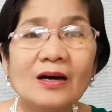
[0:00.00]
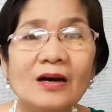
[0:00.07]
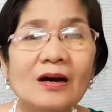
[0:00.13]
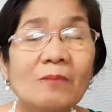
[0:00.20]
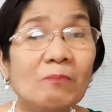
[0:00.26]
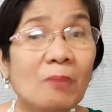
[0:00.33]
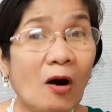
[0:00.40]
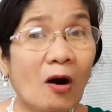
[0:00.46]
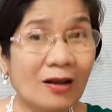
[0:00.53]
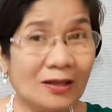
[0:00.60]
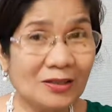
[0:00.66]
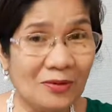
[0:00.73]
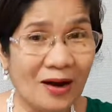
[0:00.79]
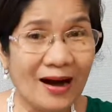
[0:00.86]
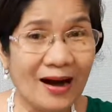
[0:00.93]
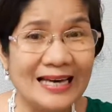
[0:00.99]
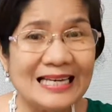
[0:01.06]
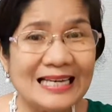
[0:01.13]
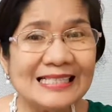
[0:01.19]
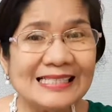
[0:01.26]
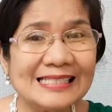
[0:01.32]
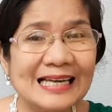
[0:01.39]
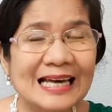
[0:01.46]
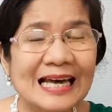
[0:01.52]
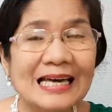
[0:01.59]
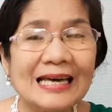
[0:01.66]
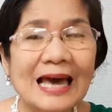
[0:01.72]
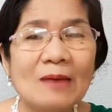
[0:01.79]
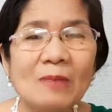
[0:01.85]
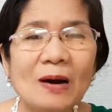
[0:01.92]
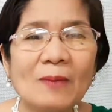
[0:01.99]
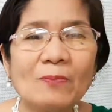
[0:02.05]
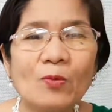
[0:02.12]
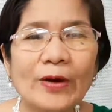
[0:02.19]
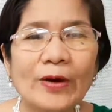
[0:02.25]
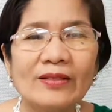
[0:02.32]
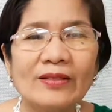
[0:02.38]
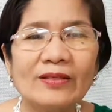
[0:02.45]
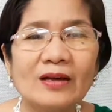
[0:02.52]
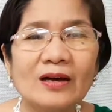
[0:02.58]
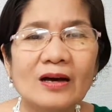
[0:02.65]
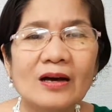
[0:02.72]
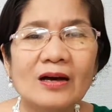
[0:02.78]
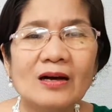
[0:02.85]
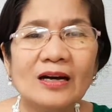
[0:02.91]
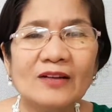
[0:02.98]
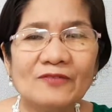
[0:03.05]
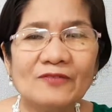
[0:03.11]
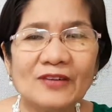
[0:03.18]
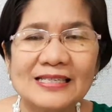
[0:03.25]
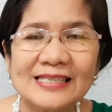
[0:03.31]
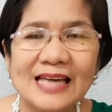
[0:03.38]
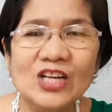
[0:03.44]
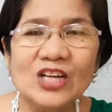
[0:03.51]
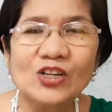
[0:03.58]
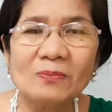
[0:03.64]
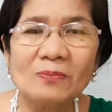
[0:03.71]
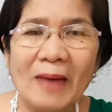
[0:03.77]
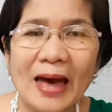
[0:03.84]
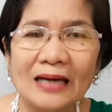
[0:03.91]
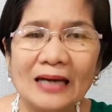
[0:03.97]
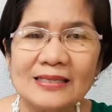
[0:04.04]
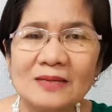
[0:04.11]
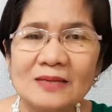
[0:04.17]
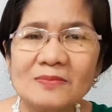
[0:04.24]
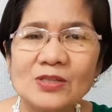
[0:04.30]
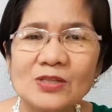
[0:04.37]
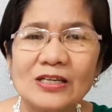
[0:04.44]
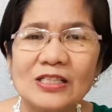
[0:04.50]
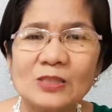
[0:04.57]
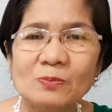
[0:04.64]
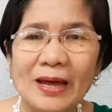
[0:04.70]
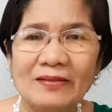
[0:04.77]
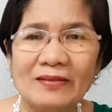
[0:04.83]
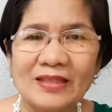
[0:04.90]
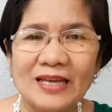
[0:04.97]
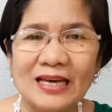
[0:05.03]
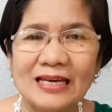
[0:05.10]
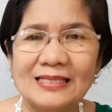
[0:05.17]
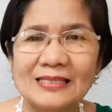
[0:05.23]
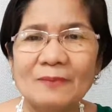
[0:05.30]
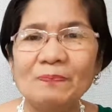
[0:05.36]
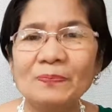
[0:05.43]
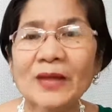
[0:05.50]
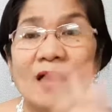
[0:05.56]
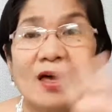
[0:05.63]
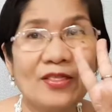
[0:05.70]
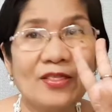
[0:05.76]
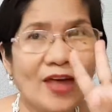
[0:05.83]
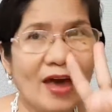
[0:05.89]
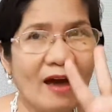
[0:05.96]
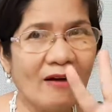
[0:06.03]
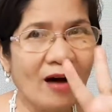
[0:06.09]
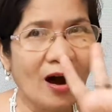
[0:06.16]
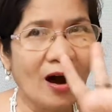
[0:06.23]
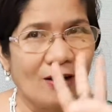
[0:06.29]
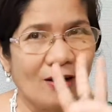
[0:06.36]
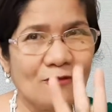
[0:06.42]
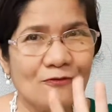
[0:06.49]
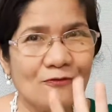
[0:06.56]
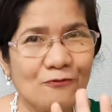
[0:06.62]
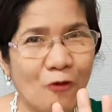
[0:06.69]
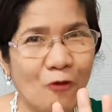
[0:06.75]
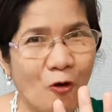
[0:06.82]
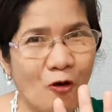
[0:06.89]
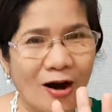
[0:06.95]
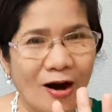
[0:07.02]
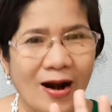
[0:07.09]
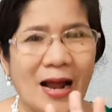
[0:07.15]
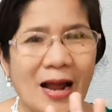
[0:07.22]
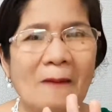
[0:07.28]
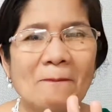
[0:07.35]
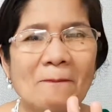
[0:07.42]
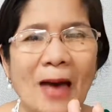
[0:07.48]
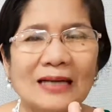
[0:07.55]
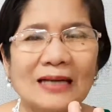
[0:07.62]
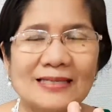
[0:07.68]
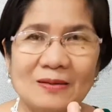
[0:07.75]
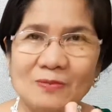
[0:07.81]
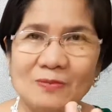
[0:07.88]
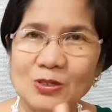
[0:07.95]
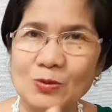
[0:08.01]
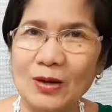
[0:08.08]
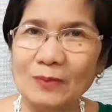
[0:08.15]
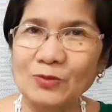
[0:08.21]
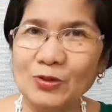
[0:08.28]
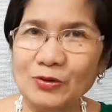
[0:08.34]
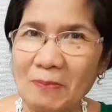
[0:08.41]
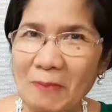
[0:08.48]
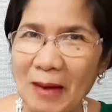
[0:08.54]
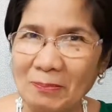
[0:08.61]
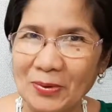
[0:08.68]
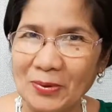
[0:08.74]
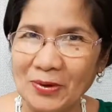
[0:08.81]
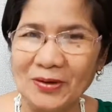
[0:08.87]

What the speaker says: Paul Grice came up with conversational maxims to explain this. There are 4 maxims we have to remember: